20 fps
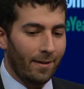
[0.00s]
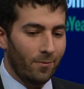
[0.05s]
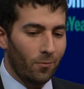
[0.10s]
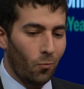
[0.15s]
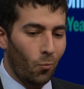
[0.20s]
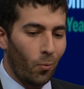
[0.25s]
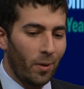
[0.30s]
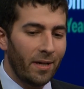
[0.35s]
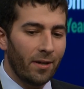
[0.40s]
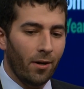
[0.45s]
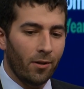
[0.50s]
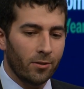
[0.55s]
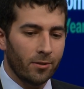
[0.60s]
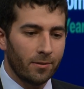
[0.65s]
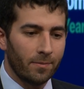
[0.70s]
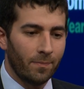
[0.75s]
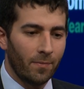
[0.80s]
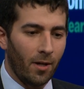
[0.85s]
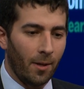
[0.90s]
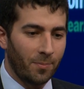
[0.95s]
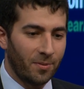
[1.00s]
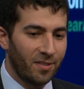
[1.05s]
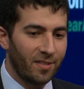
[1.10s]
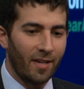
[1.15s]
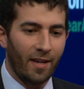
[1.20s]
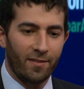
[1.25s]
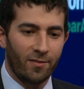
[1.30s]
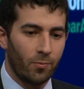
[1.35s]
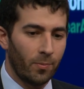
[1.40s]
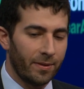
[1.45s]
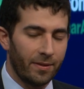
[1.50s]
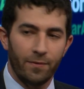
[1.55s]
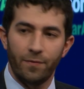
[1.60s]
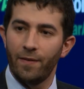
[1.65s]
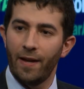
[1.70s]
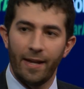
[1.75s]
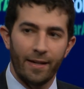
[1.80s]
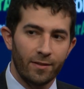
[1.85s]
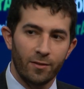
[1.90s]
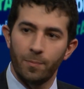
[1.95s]
we are obsessed with the
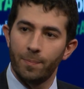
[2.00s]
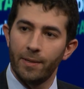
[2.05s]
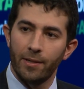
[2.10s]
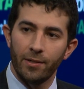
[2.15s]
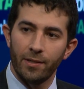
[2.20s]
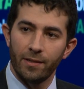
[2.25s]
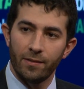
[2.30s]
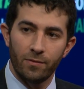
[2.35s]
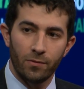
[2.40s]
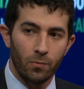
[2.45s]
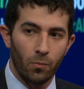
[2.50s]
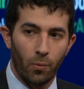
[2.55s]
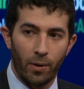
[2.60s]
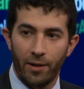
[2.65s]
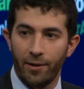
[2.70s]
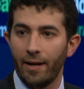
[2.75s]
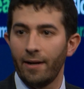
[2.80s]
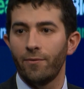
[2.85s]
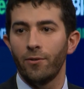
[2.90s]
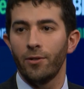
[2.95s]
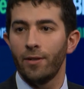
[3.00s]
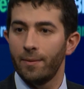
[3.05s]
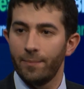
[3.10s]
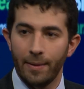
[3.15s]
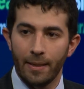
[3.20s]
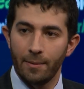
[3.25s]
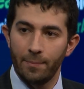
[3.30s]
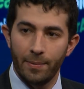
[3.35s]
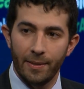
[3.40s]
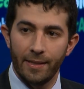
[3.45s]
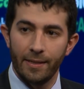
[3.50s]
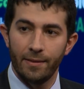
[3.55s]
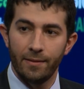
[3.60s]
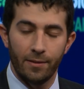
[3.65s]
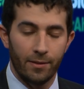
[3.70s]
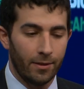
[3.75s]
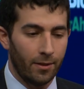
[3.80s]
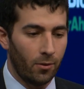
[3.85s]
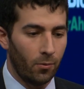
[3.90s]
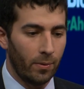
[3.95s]
fan experience wherever it may be.
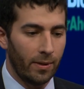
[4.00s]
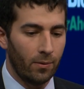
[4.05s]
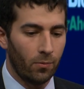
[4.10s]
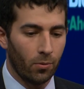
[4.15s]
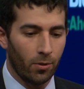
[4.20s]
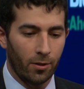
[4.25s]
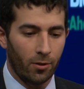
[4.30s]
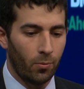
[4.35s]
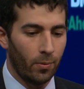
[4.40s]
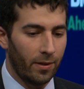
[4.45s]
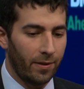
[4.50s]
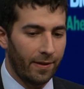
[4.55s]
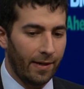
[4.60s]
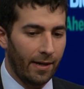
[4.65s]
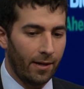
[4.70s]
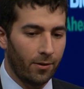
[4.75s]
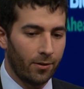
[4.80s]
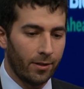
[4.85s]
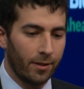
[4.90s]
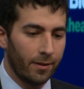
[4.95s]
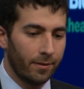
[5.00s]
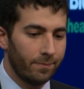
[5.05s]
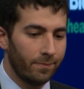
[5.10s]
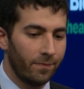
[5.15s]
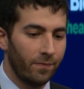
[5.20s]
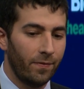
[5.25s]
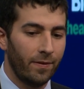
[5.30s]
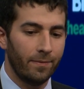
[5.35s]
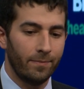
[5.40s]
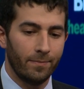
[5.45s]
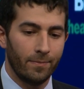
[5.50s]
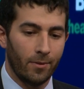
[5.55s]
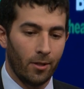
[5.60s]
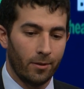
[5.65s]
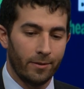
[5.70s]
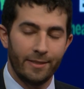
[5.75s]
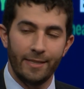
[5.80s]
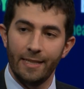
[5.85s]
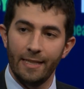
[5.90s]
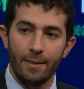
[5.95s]
You know, we work with our
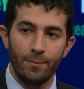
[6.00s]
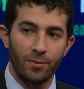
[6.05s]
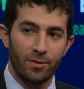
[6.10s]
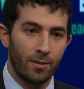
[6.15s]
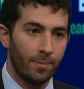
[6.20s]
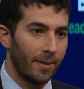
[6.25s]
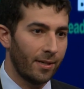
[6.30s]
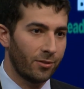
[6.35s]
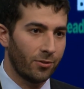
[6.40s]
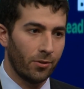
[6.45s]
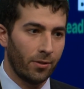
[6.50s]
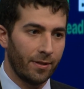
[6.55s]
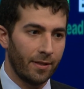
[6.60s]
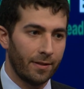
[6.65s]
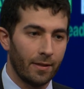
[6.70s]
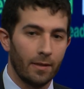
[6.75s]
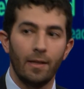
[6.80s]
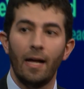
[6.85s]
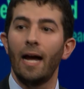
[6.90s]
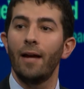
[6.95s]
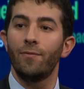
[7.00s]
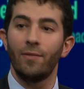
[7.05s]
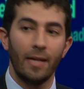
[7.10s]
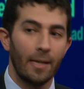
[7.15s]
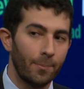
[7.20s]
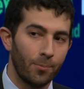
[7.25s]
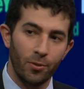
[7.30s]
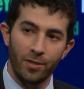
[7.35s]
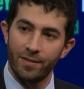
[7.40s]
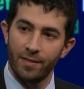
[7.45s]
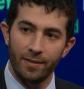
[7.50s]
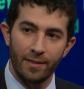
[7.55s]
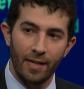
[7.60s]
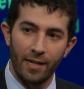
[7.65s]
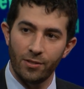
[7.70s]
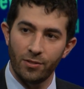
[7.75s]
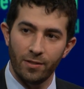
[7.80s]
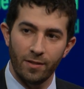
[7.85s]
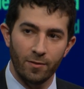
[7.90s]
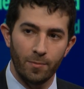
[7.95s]
teams to make sure that the live game
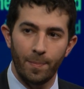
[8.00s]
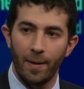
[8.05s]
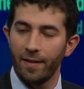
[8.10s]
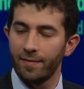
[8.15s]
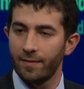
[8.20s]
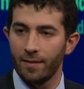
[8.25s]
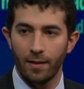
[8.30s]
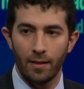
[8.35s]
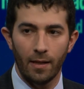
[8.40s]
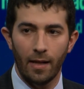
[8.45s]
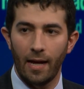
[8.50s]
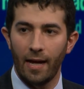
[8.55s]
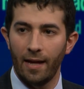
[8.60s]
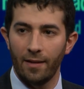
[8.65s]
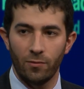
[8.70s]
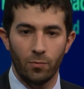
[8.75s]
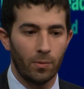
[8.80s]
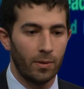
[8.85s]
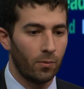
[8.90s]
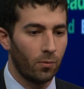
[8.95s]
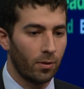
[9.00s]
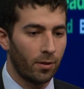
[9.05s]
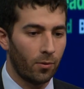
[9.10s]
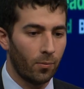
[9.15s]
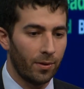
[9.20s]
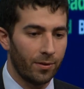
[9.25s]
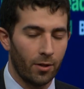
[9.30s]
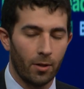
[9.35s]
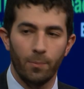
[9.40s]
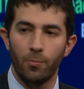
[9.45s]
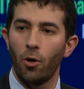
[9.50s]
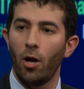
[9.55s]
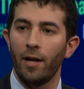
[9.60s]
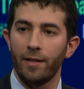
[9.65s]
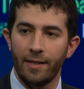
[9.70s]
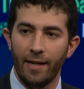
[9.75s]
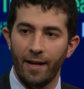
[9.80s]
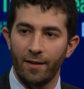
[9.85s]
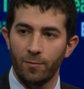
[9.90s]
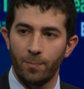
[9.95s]
presentation is best in class. We work with our
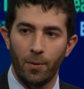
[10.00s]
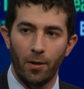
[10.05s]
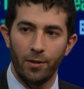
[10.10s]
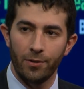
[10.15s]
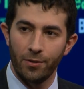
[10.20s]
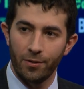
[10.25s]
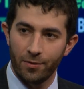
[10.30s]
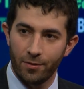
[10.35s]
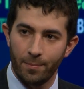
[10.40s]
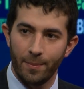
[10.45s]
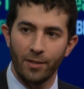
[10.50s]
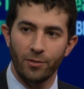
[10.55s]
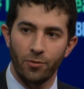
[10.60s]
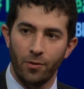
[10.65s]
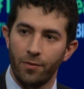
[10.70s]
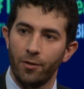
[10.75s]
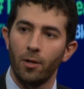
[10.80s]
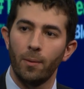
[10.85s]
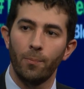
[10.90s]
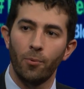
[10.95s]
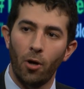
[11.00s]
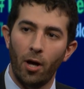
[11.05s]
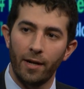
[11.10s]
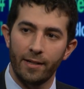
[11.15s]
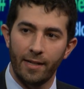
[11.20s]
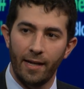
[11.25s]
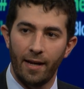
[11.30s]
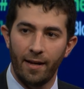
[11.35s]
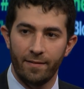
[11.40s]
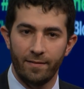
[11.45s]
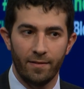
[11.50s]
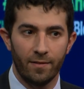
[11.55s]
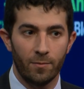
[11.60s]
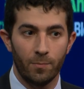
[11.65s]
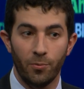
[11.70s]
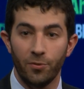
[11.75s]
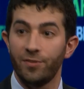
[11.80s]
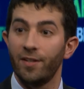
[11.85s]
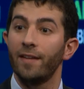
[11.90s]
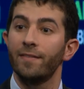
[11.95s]
broadcast partners to make sure that our broadcast is
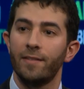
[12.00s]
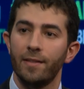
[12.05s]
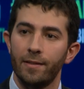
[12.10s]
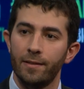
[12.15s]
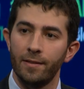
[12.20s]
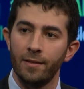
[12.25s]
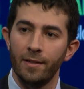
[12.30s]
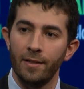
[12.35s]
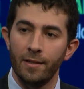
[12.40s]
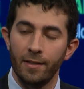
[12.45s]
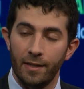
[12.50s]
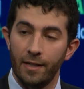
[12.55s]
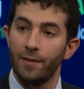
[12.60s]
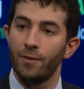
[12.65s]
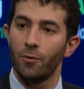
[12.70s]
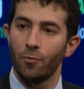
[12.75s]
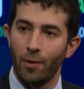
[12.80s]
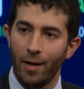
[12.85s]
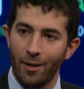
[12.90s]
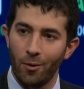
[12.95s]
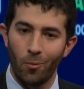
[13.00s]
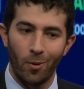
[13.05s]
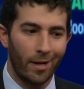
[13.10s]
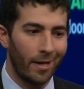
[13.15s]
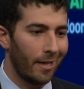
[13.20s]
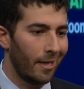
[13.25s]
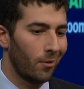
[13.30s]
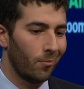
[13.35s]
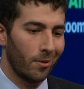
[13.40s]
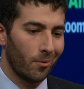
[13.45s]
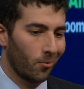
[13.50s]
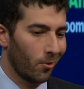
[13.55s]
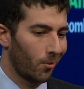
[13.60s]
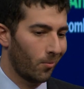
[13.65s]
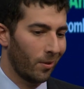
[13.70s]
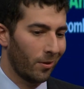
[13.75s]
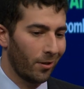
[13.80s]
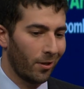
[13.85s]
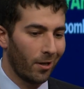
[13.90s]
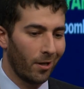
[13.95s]
presented in the right way. We work
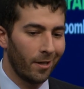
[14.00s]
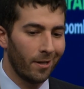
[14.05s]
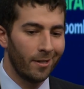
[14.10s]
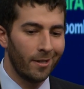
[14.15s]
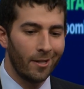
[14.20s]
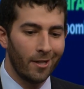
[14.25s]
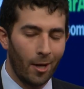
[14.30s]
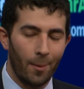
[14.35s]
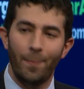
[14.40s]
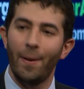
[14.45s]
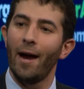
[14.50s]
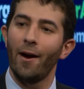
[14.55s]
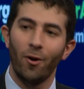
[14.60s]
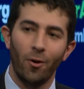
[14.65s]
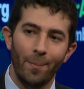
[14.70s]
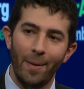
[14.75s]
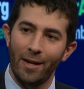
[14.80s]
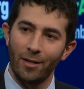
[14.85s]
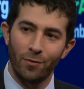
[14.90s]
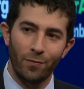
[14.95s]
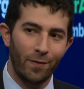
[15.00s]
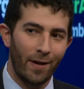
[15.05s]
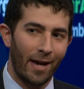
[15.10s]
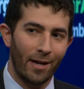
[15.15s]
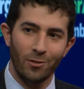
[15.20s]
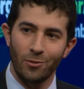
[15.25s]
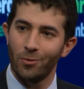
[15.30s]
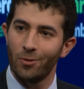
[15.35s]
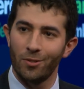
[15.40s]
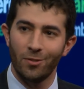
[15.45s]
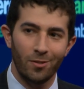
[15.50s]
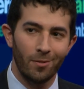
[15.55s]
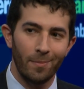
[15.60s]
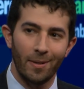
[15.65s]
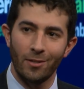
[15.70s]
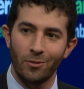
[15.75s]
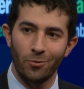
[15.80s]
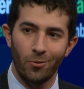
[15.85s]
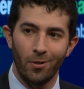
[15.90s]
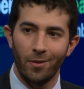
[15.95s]
with our apparel manufacturers to
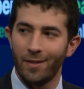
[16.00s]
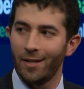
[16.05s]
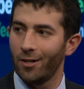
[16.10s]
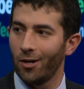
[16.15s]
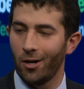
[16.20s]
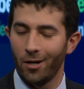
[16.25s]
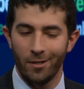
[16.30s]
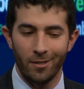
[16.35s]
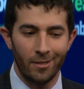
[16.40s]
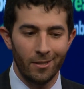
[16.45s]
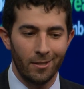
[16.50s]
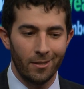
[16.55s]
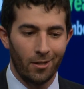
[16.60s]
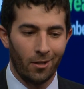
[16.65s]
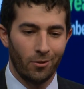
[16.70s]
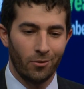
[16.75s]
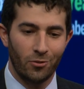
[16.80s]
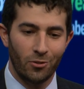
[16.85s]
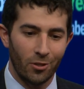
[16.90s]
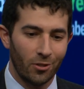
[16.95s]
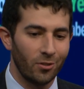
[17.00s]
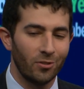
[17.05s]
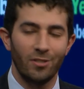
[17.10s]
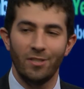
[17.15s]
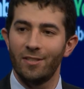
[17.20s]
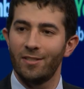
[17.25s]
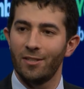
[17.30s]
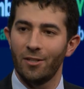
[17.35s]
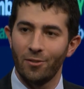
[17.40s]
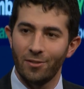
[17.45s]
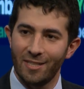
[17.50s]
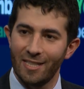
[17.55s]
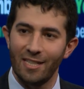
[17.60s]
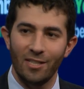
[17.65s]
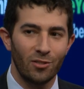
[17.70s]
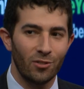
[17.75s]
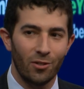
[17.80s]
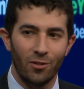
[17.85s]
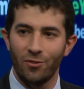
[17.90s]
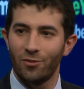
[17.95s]
make sure that our jerseys and our
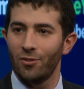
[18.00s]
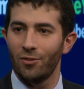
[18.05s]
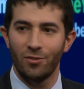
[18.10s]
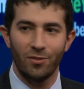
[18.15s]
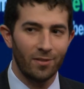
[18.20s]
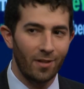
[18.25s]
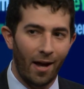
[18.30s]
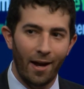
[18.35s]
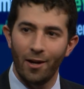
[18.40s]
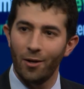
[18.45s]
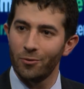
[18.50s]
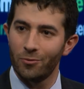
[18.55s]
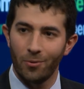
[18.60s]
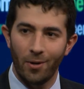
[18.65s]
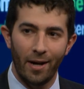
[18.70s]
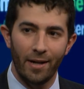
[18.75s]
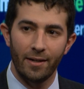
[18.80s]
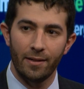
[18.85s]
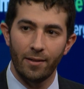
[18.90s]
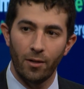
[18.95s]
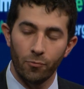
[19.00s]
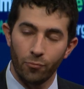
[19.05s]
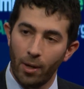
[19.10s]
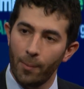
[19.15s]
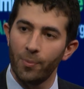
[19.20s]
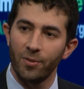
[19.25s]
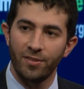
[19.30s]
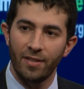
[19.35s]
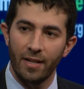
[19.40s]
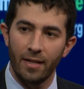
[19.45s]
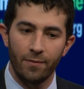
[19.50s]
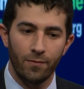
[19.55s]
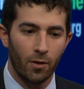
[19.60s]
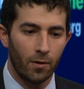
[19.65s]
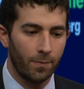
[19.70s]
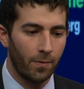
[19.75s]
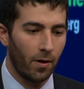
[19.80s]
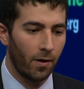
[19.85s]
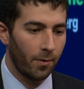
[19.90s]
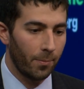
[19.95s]
t-shirts are styled right and are representative
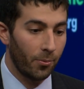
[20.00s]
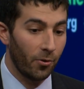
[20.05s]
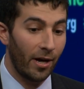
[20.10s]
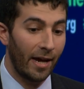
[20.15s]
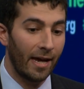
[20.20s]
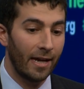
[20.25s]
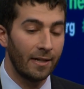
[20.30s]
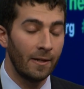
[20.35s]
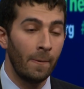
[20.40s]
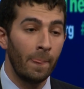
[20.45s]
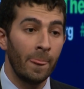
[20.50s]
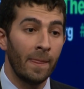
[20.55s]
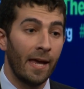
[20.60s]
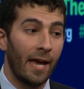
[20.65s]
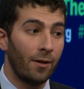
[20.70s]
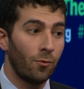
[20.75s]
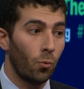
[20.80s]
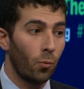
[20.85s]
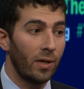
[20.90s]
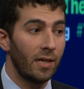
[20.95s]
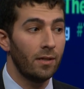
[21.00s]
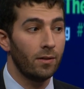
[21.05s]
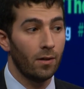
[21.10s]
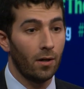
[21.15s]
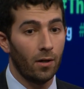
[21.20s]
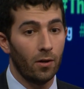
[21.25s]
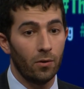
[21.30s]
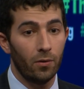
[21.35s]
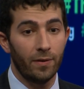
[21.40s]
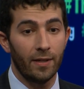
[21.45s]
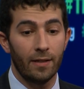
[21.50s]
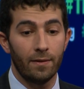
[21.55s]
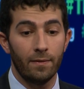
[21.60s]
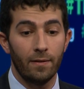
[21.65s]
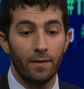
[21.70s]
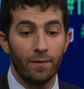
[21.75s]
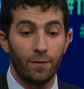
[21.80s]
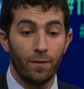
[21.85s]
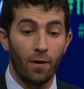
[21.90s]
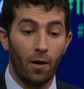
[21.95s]
of our brand. And we know that
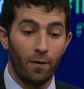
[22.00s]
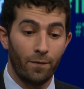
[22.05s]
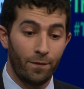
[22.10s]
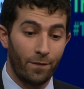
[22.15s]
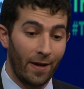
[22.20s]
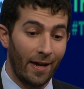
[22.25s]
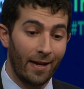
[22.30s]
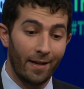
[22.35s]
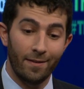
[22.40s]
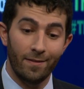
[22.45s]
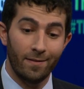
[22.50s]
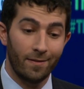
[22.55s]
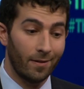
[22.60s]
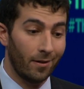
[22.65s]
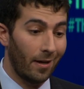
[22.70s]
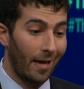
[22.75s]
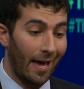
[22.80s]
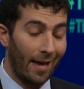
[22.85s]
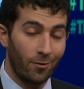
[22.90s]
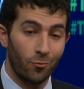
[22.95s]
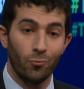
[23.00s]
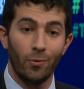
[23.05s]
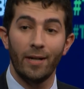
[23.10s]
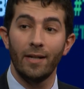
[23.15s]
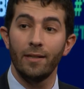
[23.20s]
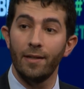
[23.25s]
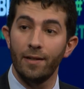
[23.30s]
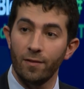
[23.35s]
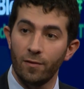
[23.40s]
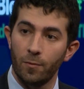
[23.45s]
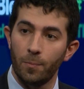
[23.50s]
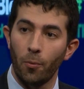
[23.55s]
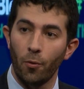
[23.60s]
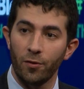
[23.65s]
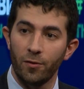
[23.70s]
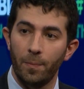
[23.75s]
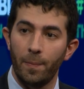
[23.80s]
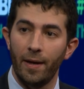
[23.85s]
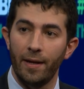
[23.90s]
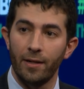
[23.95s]
fans, as regulated
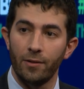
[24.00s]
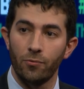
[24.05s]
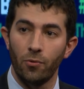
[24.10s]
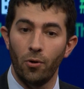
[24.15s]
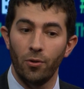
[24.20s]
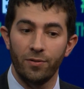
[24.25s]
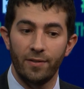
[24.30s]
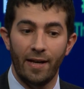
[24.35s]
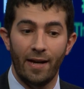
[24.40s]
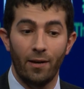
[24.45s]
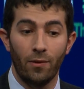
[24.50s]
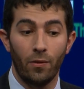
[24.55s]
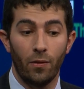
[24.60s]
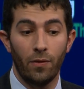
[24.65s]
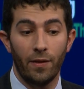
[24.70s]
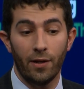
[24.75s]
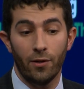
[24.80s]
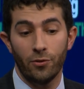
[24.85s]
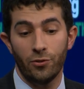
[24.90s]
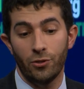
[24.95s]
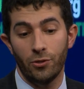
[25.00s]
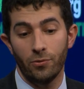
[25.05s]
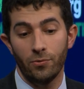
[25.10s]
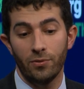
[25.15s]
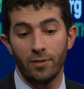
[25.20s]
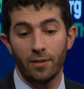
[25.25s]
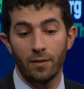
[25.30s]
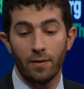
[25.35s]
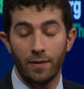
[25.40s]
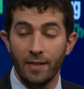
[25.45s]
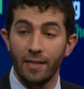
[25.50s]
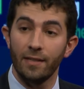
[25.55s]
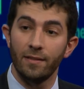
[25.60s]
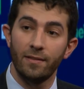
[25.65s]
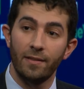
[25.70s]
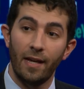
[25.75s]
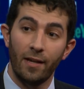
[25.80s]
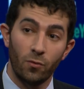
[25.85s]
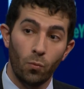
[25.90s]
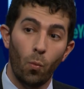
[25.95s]
sports betting rolls out, they're choosing
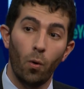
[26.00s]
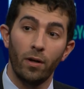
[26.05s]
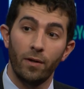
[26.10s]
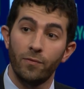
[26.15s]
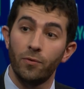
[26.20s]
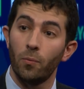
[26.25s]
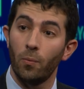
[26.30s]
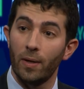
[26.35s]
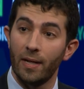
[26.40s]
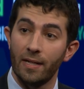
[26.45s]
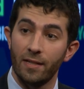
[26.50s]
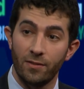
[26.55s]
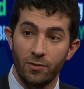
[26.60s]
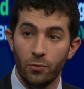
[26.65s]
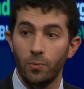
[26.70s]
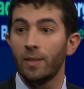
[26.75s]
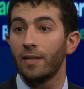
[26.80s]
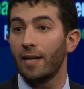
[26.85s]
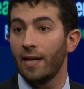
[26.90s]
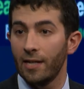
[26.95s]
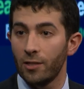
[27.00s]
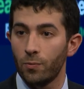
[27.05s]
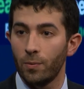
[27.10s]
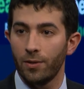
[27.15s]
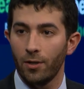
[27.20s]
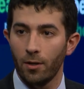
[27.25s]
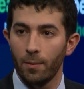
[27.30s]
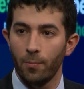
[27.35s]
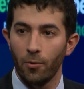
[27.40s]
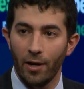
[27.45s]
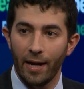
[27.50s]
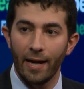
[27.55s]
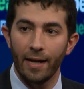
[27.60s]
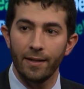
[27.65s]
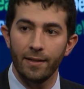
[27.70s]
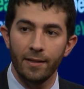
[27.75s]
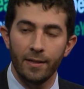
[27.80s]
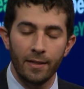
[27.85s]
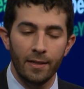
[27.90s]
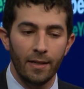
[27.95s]
this as one of the ways to engage with our
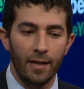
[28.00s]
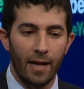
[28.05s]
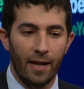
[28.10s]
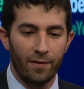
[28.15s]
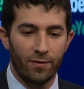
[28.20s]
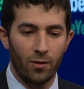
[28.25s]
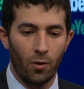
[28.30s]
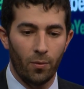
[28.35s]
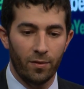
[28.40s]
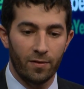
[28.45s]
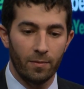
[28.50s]
brand. And so it's